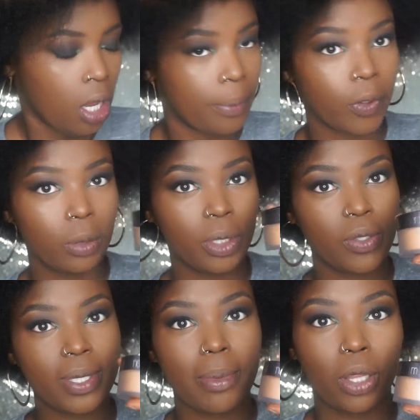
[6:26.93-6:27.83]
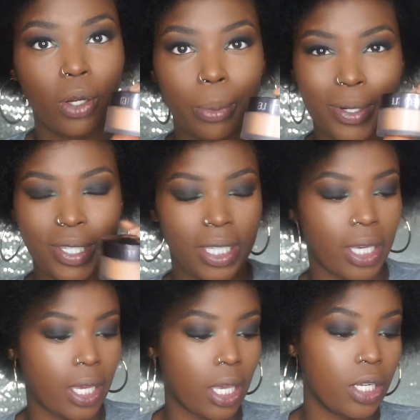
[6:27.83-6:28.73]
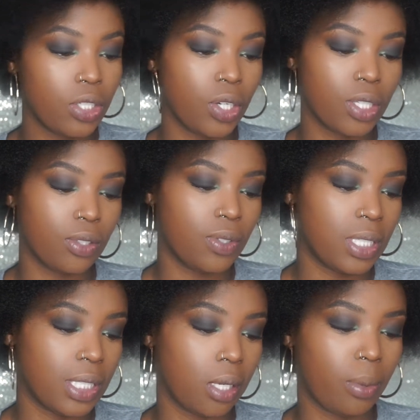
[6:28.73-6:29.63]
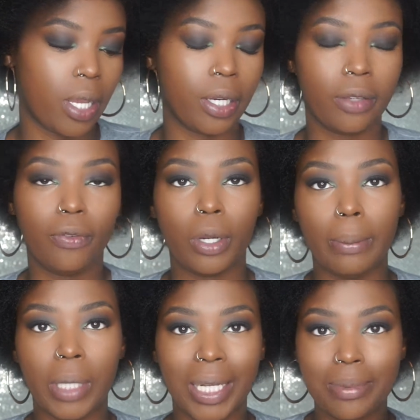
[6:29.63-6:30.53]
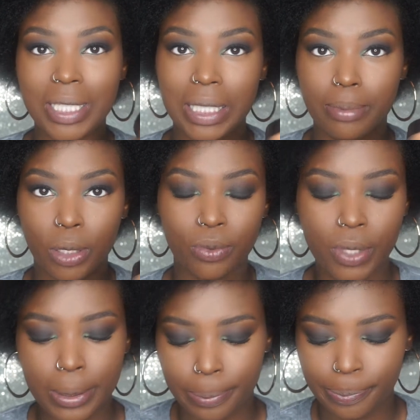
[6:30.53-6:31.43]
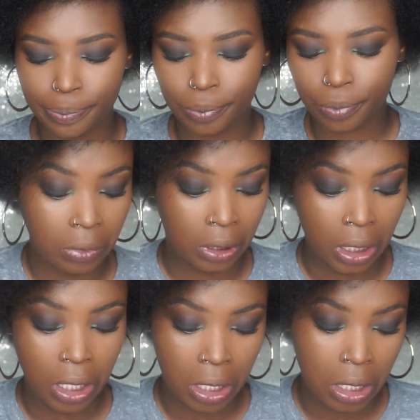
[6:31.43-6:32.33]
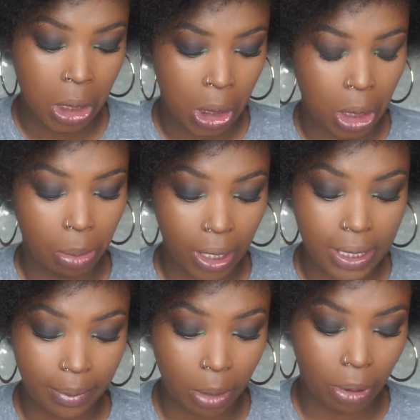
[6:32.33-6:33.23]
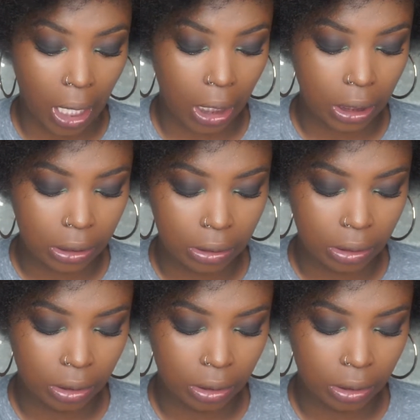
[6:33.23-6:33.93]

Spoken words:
I'm going to be using my Laura Mercier translucent setting powder for medium to deep tones. Picks up the product,